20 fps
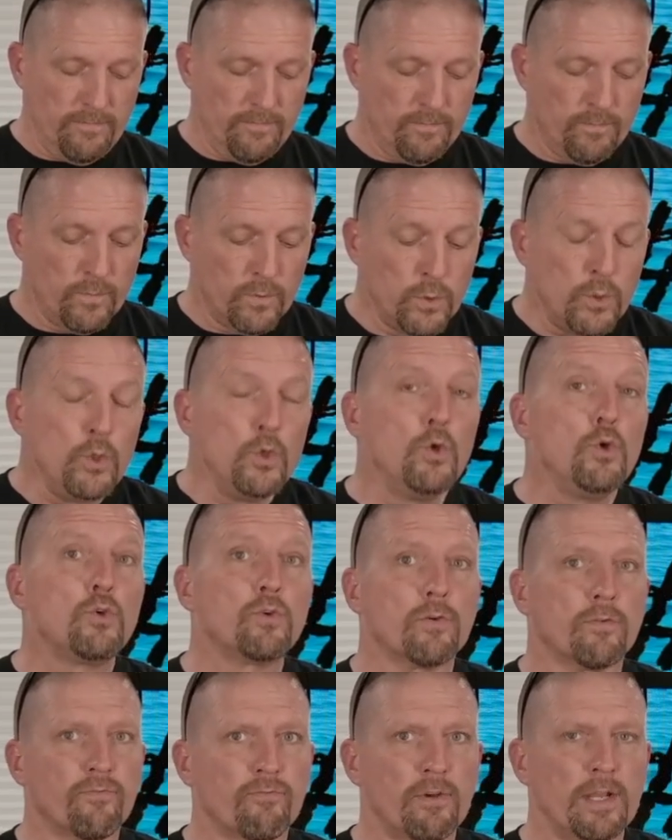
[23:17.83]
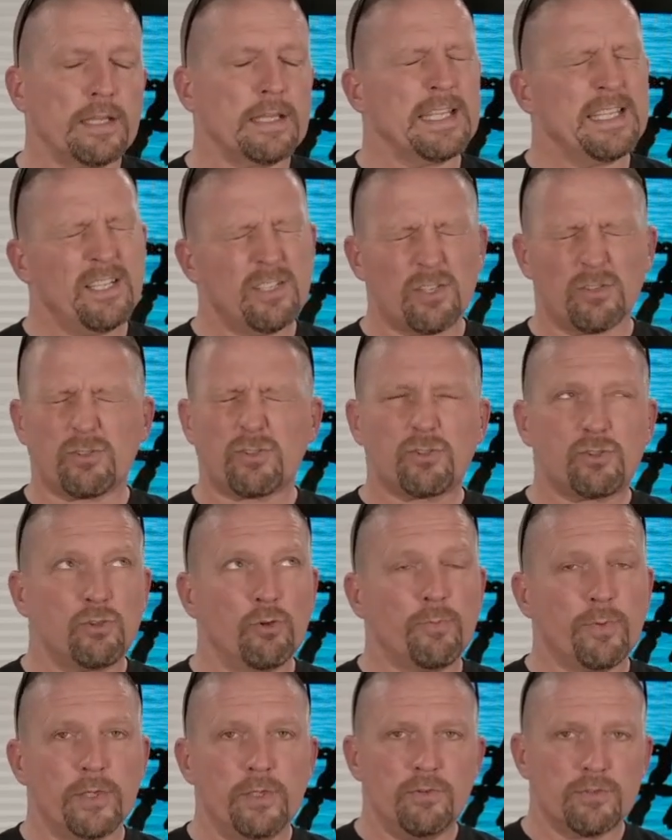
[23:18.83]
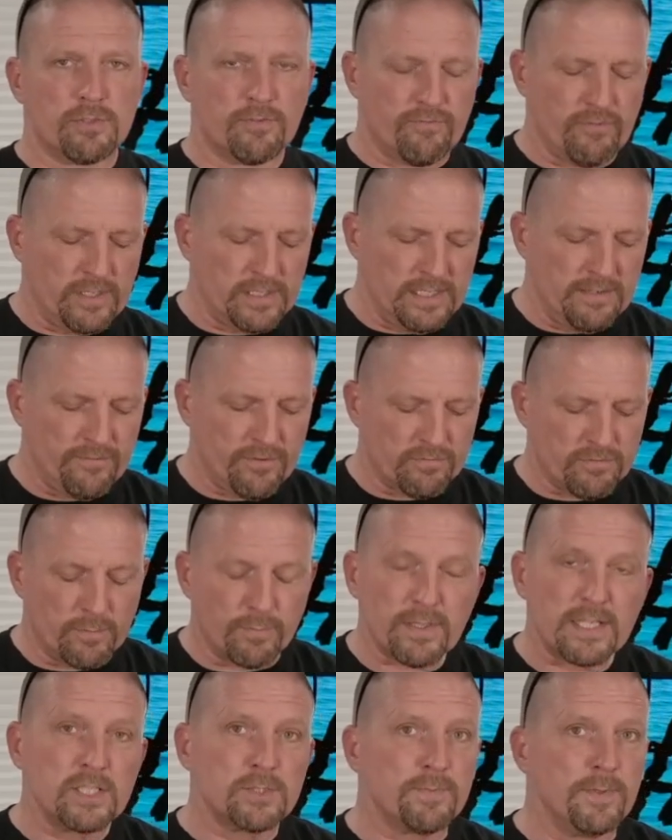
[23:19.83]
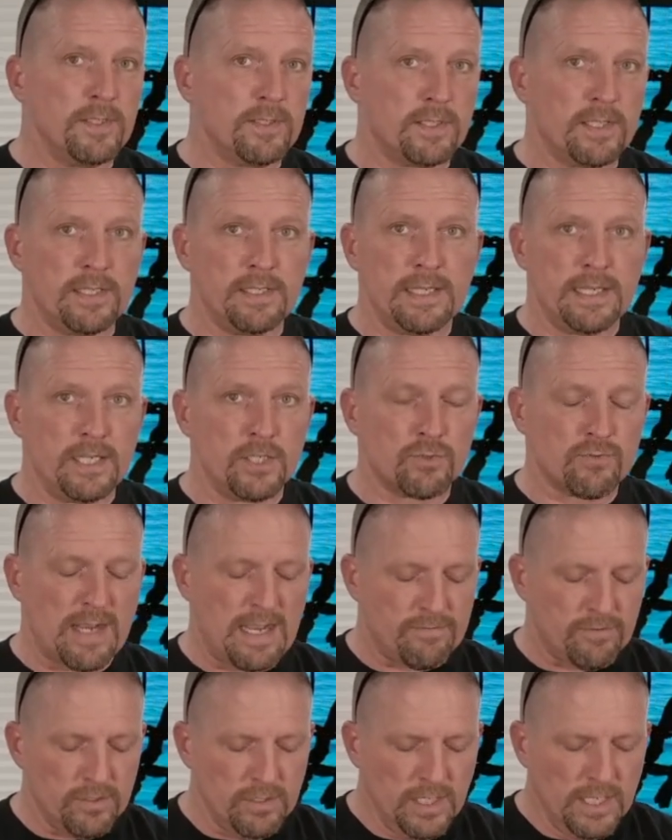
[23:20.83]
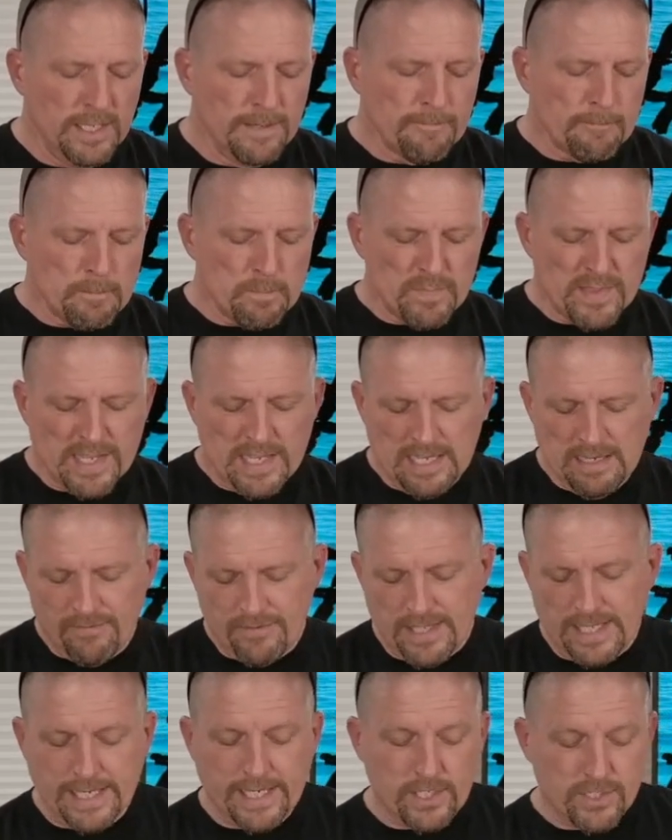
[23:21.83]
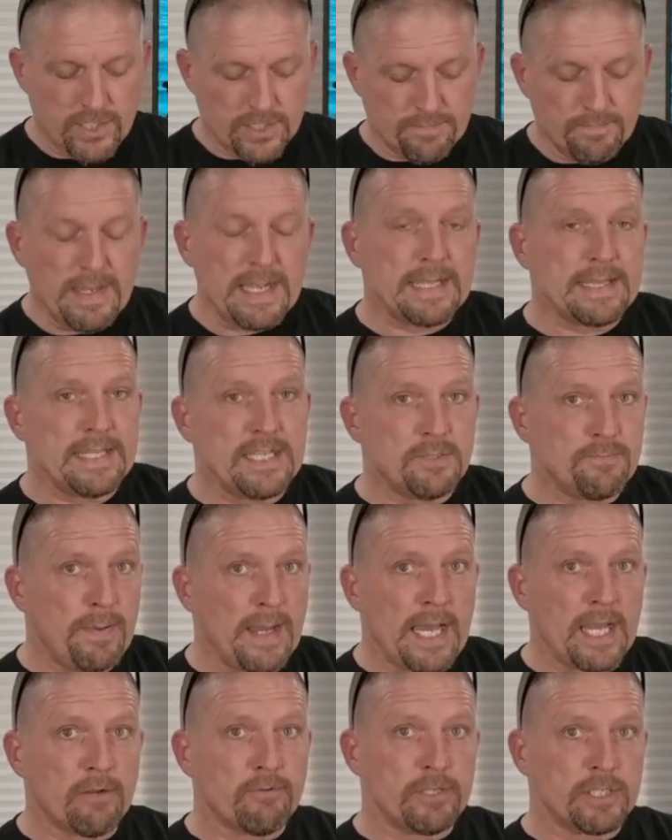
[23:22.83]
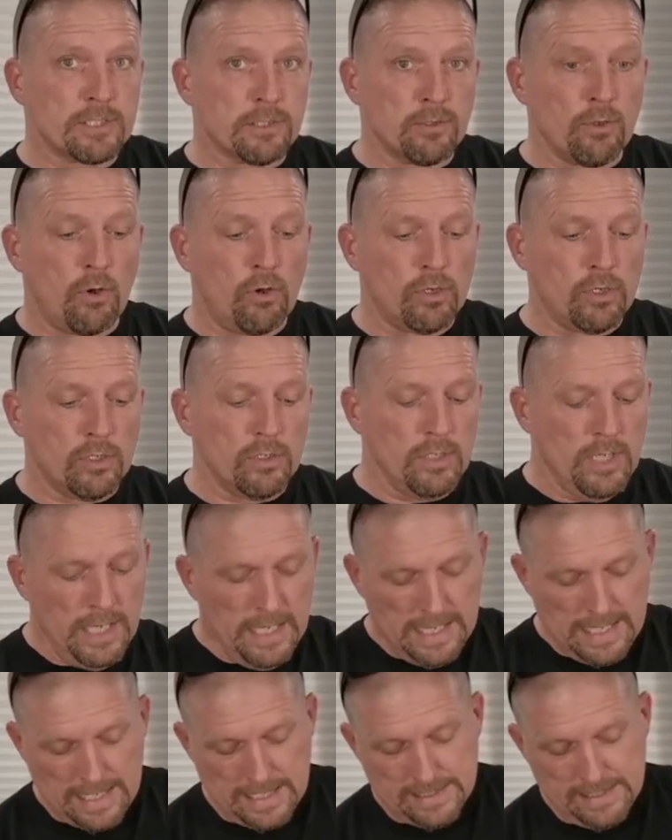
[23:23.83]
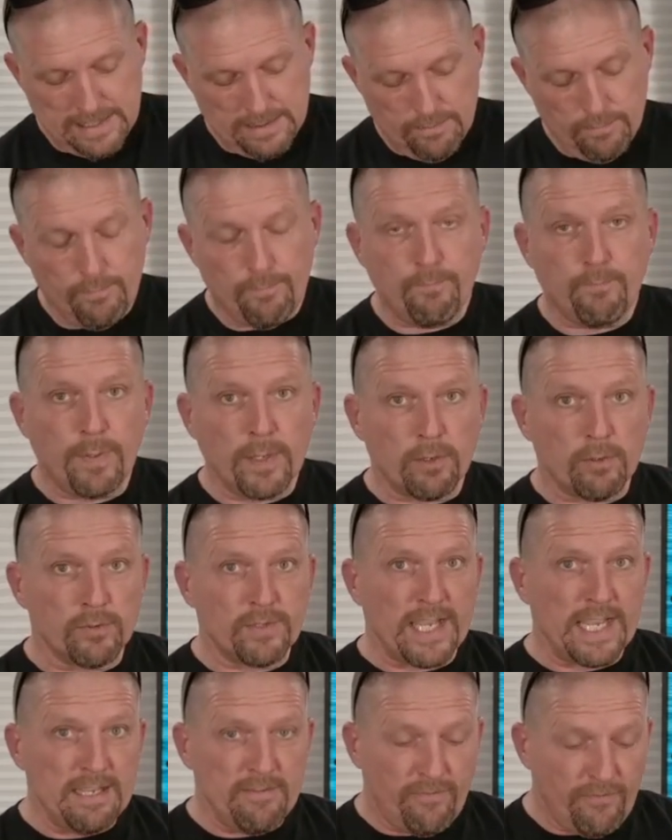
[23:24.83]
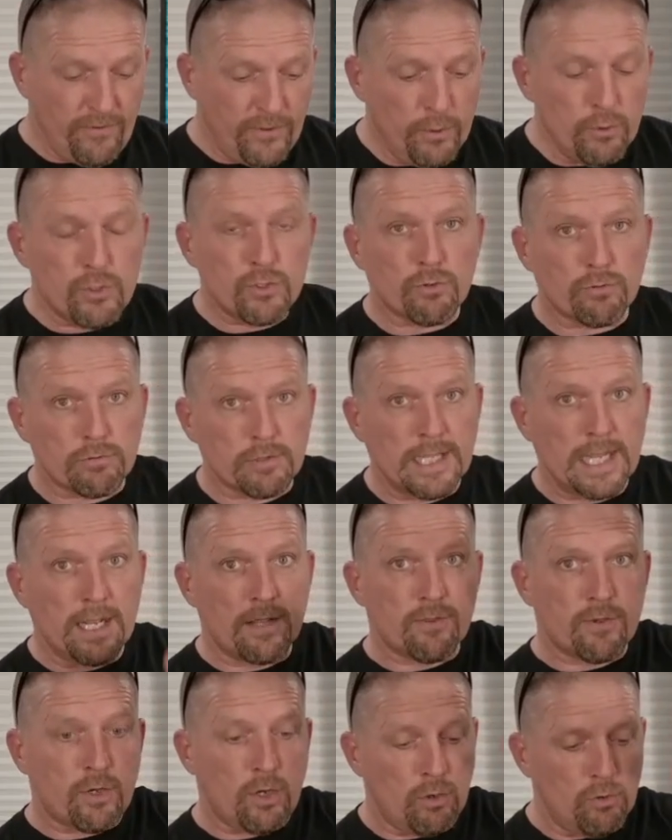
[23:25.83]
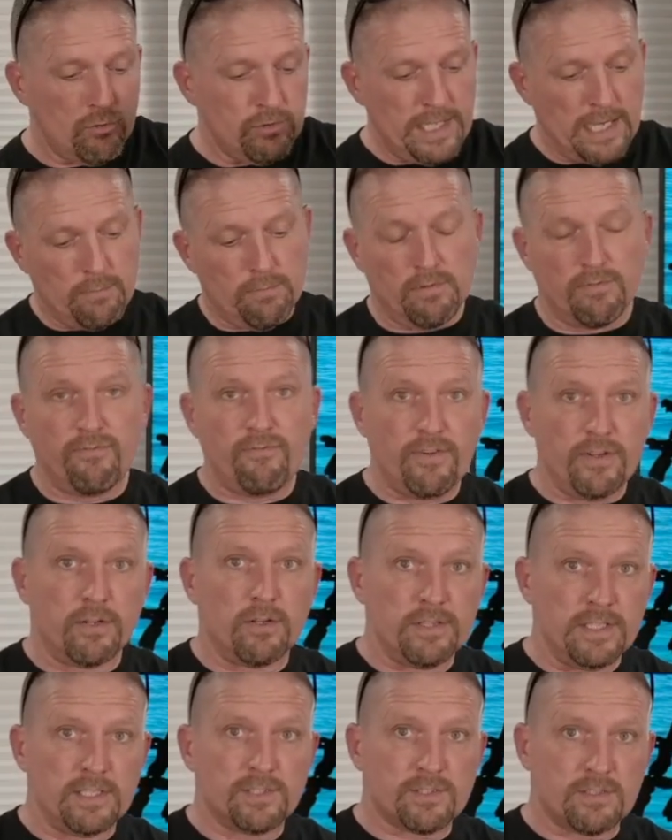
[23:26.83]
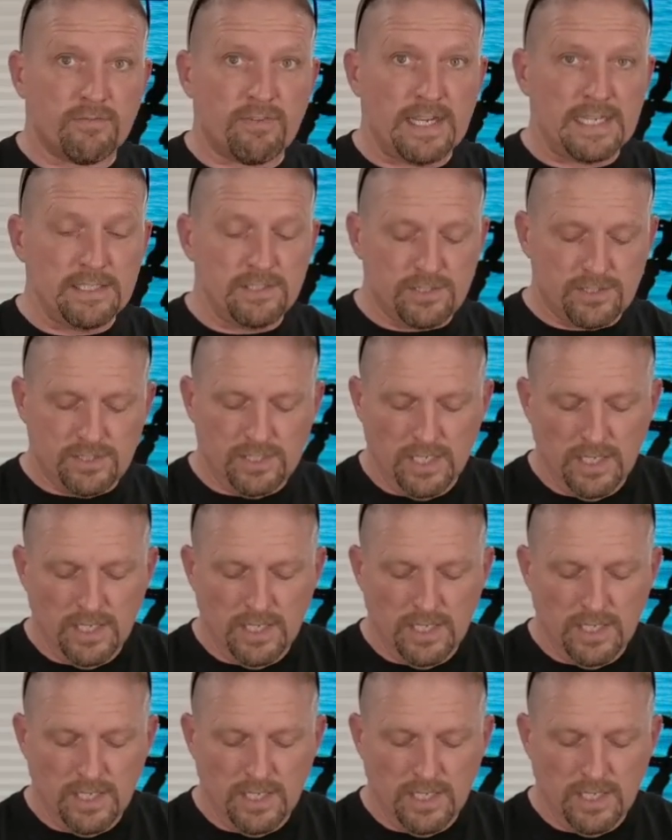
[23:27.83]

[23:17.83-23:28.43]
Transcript: user-friendly. These are super user-friendly for replacement and travel. If they could just make these batteries longer and then build a Future length cone that will fit on this device,